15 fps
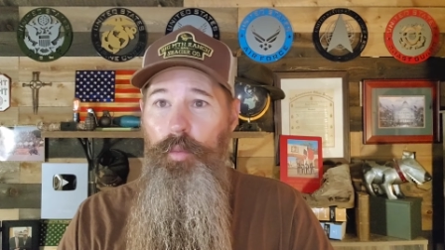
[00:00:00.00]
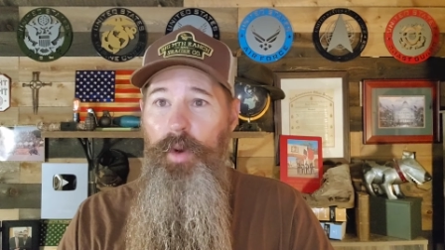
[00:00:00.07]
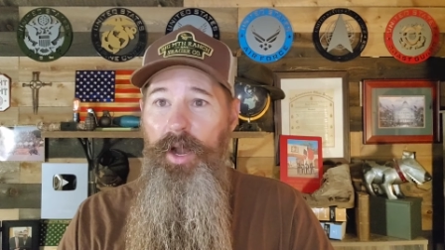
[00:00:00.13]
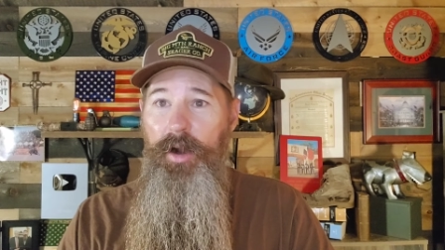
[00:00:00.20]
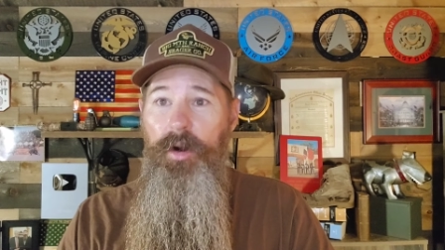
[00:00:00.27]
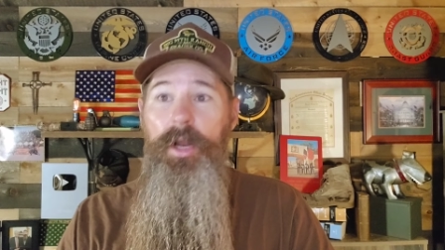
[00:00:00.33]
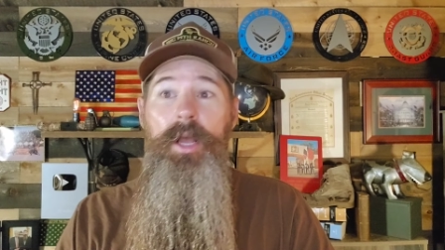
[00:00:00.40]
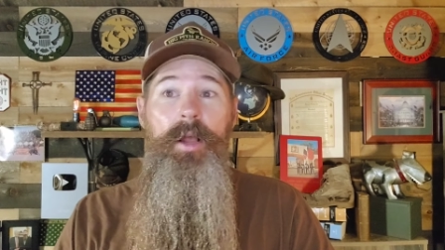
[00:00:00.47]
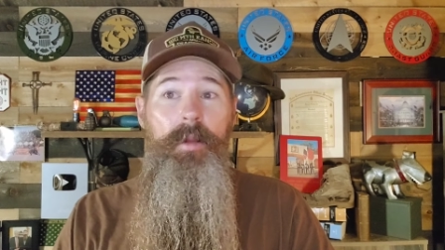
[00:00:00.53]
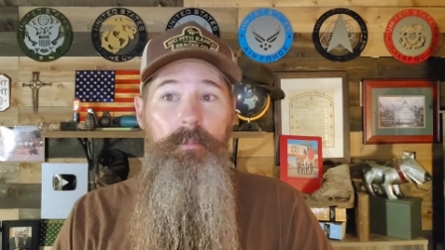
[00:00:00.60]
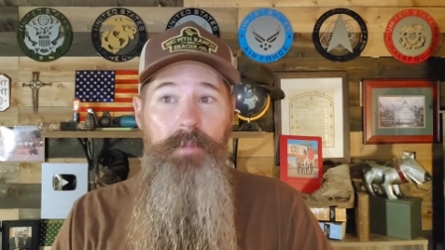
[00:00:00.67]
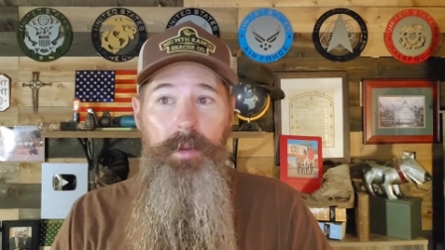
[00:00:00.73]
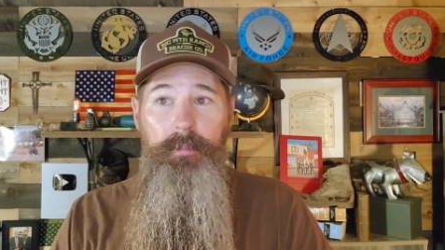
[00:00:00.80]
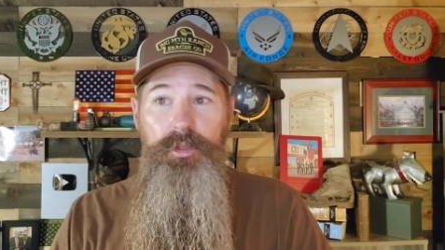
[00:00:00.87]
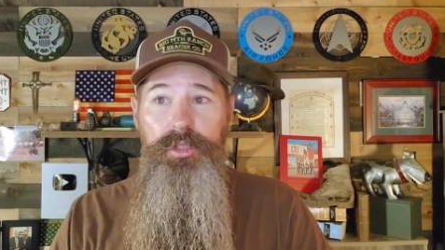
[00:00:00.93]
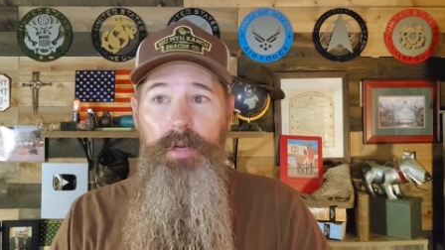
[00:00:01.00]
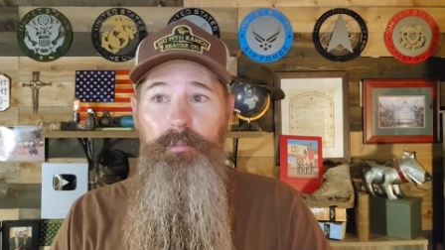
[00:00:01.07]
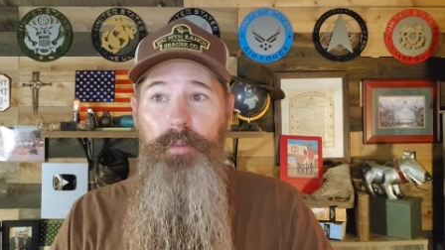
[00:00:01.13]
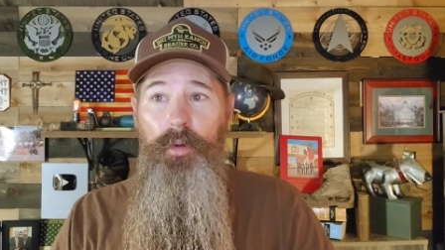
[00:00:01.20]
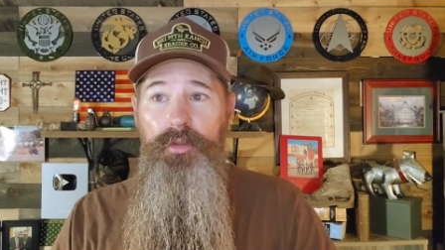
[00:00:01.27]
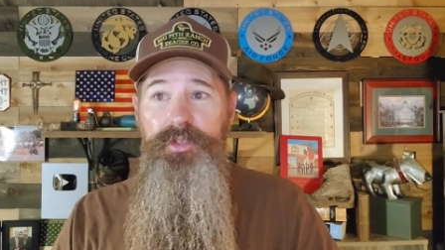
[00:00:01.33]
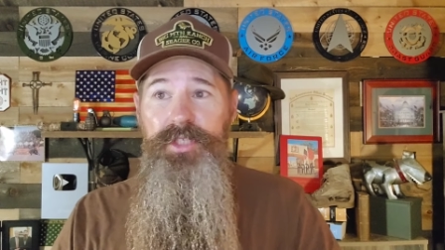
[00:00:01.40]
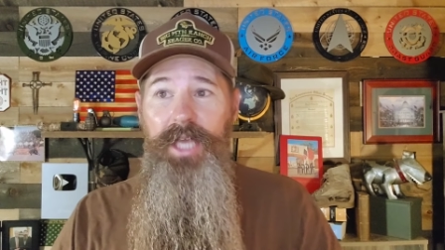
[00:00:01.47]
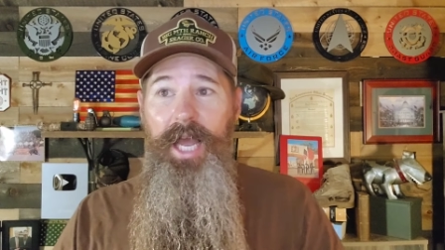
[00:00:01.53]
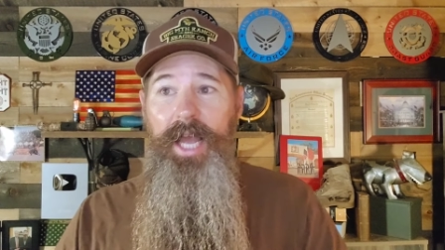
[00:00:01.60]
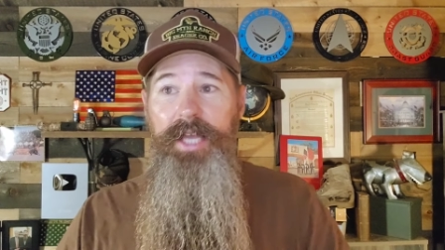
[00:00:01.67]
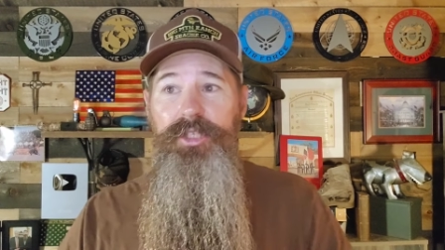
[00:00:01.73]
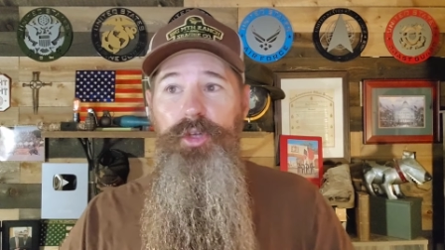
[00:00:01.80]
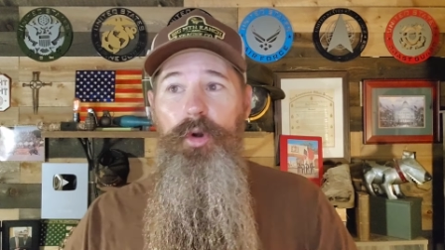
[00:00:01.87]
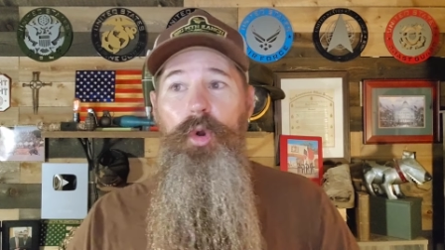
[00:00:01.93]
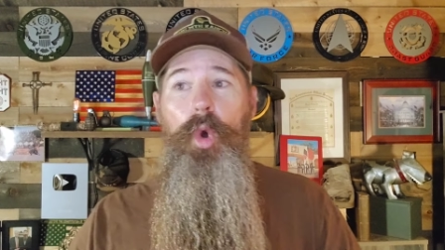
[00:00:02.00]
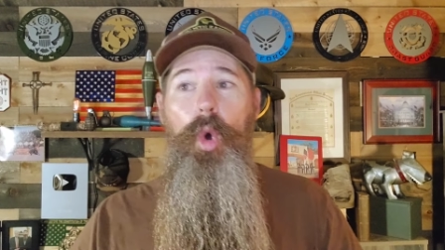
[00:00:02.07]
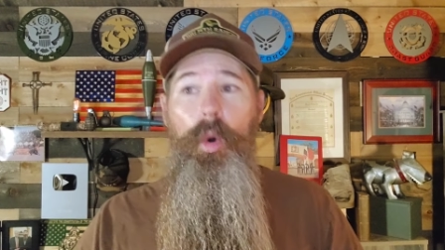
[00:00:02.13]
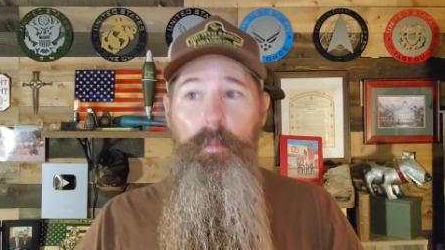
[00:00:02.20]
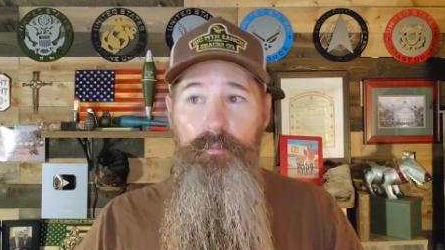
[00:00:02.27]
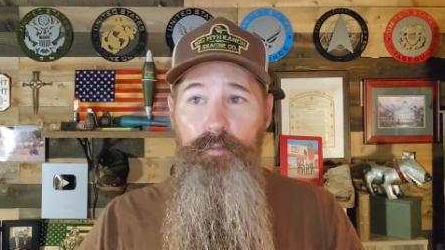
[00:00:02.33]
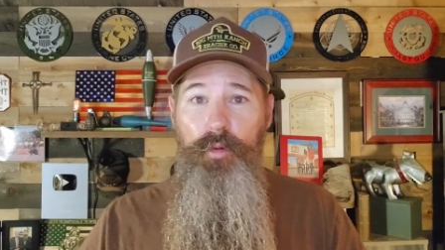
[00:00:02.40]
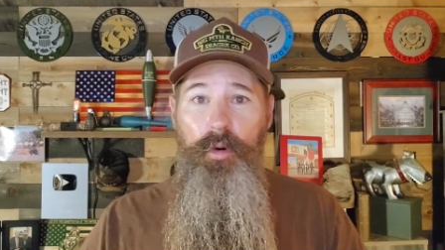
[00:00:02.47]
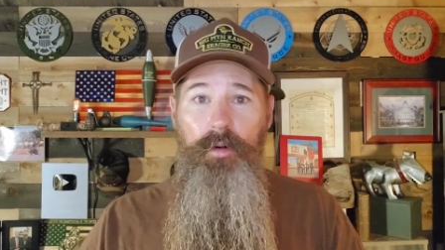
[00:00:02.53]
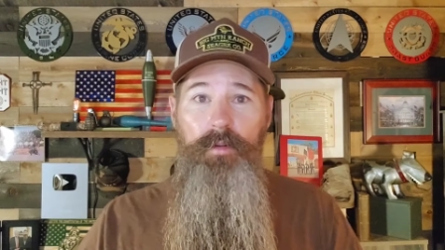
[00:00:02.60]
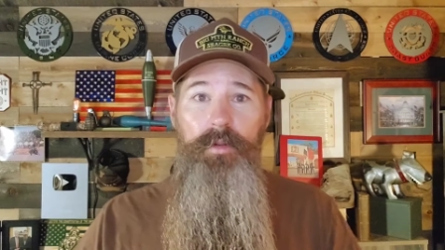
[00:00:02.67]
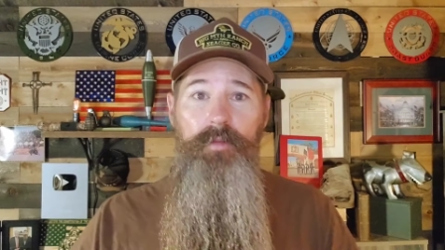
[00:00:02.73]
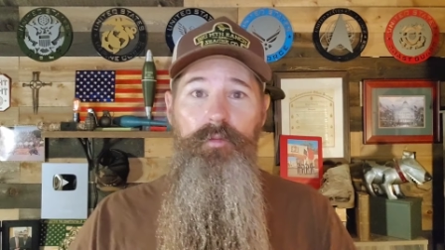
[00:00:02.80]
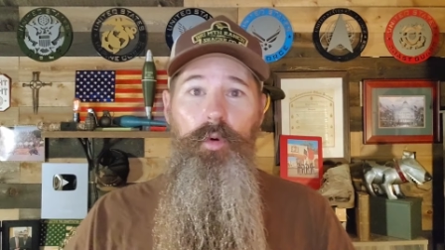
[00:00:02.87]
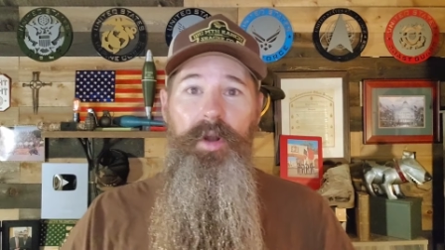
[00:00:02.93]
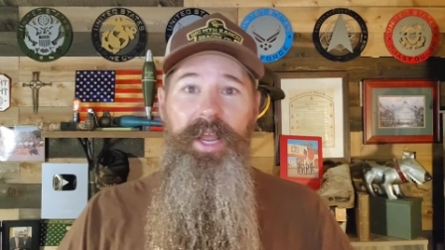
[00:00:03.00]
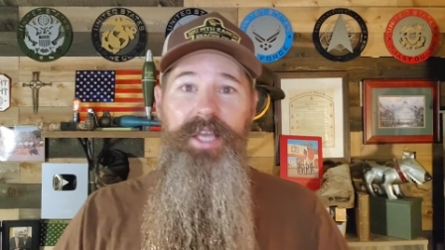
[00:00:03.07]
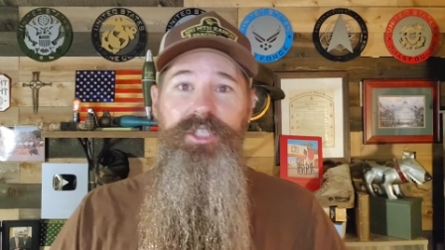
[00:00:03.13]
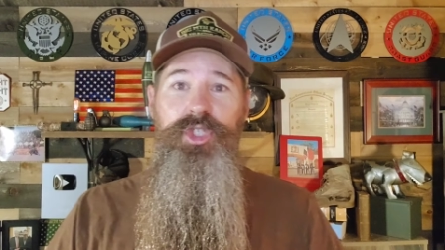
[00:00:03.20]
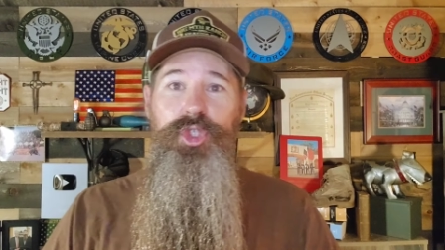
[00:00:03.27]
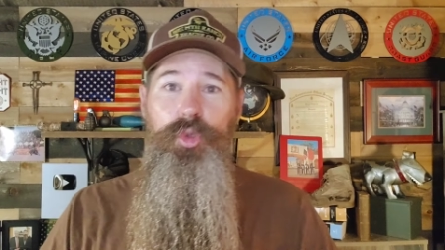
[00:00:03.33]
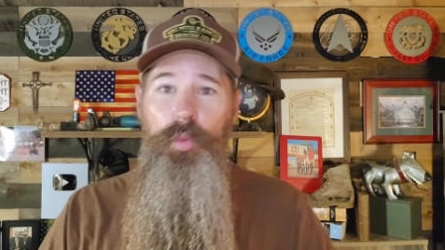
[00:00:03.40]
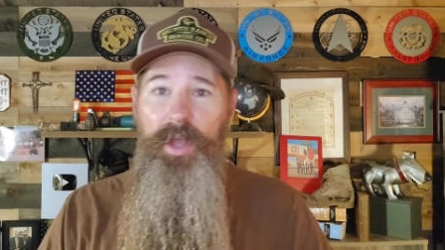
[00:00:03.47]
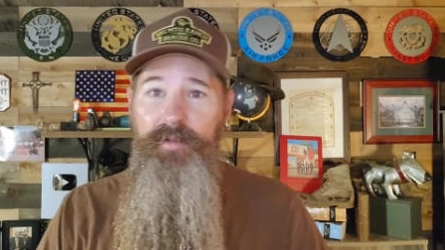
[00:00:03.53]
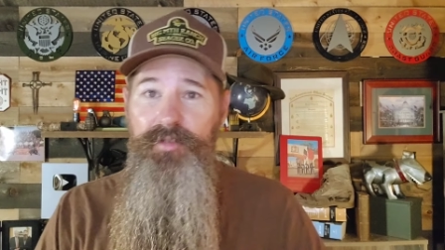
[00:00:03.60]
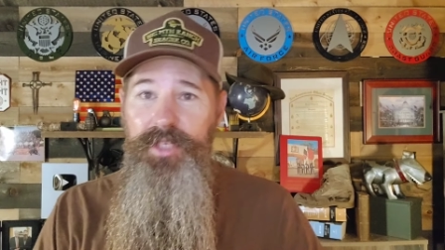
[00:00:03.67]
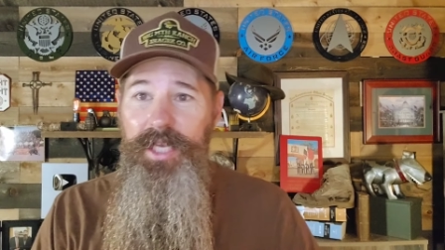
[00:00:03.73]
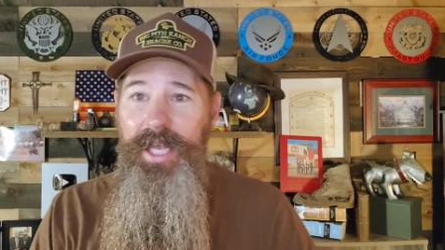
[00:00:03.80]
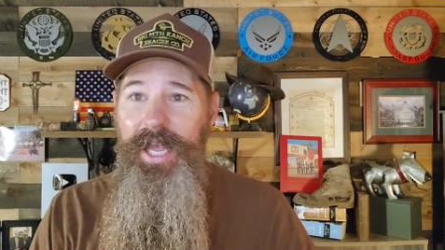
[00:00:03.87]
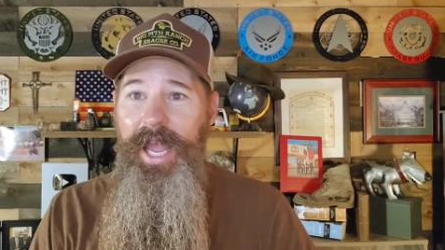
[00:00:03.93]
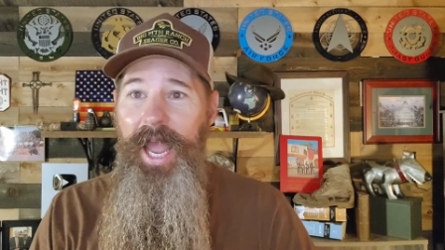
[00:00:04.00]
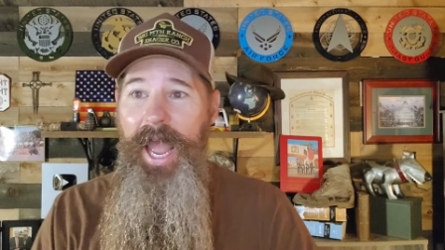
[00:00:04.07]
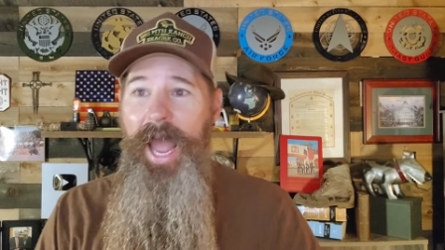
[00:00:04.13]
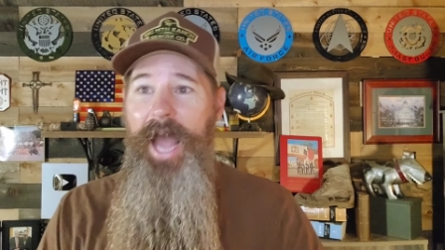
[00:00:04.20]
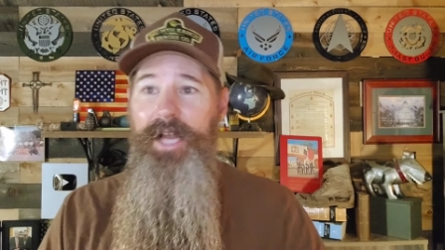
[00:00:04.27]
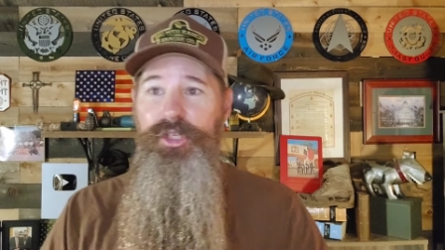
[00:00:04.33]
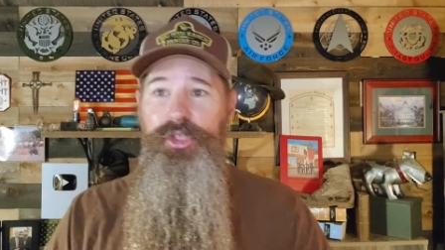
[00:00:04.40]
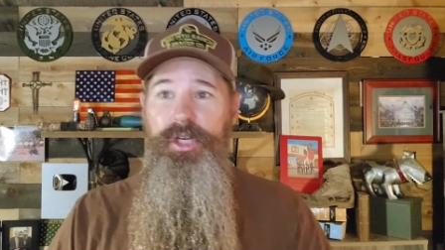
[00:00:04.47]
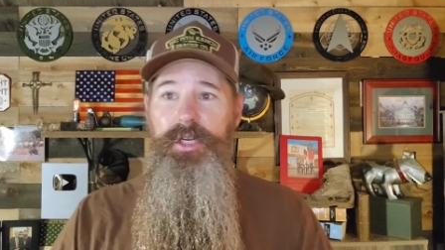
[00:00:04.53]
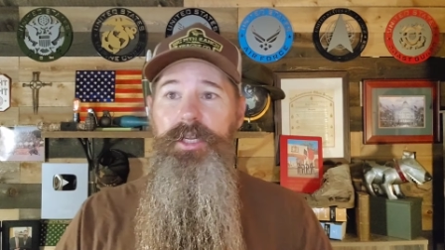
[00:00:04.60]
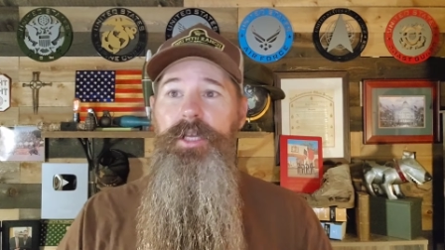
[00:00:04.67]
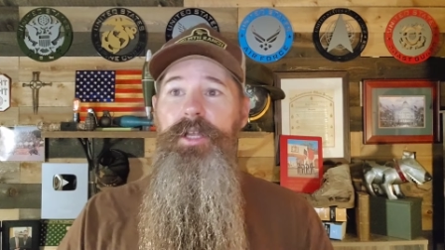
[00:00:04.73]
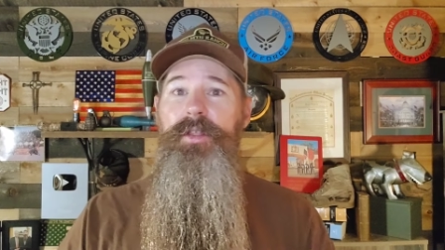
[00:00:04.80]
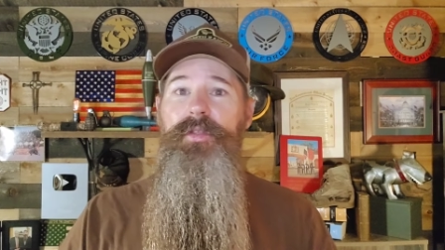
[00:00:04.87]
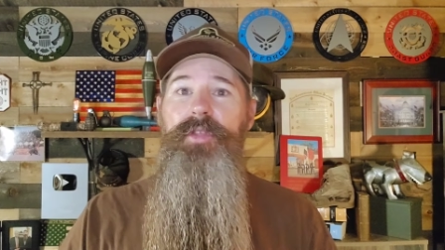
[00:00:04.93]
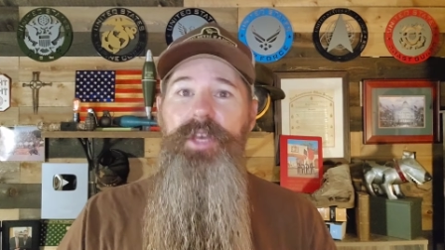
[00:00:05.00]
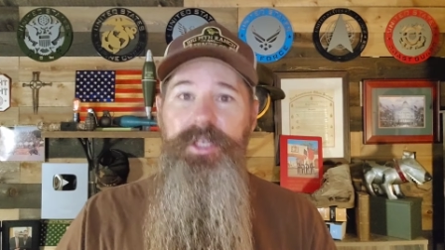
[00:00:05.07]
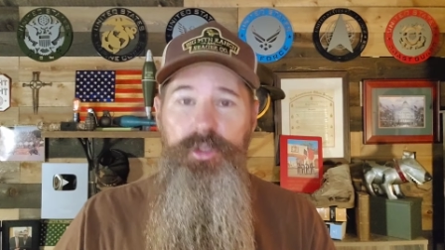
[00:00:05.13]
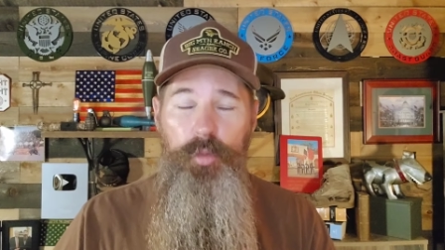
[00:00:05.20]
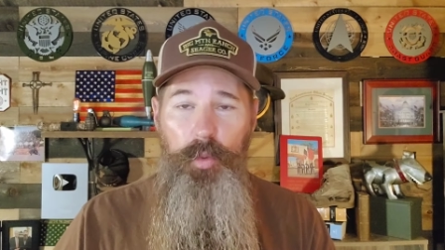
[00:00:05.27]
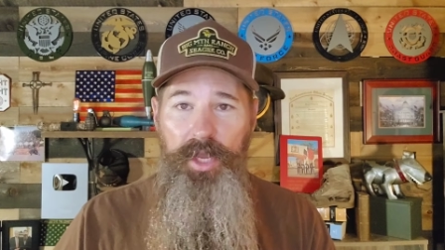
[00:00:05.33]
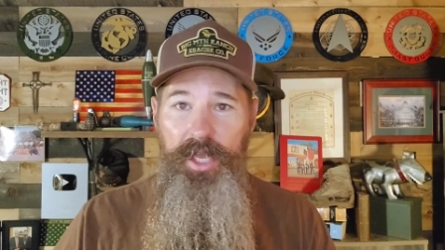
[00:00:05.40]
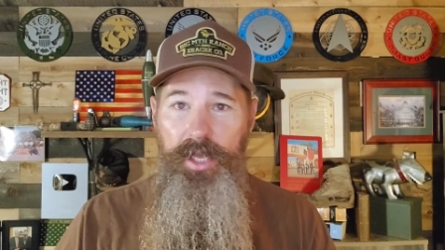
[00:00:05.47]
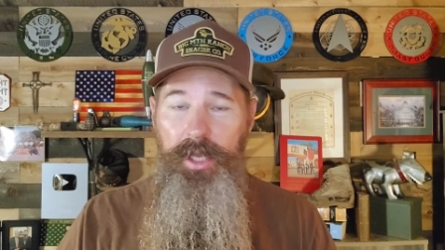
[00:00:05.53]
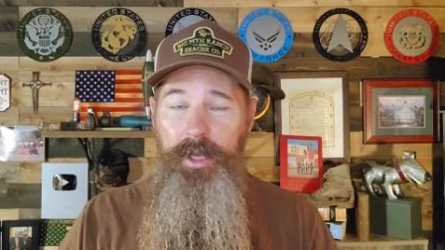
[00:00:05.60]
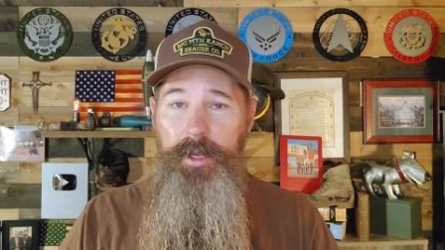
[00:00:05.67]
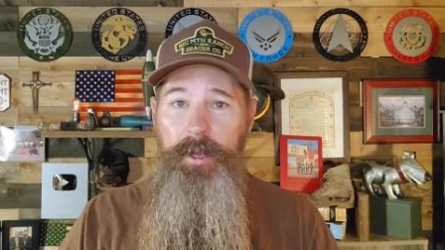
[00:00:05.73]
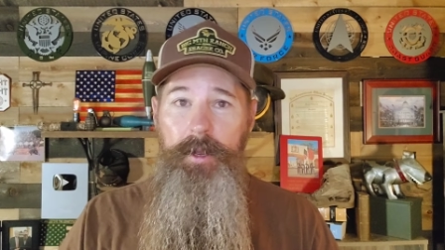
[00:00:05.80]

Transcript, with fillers: where members on both sides are hopeful for a swift action this week.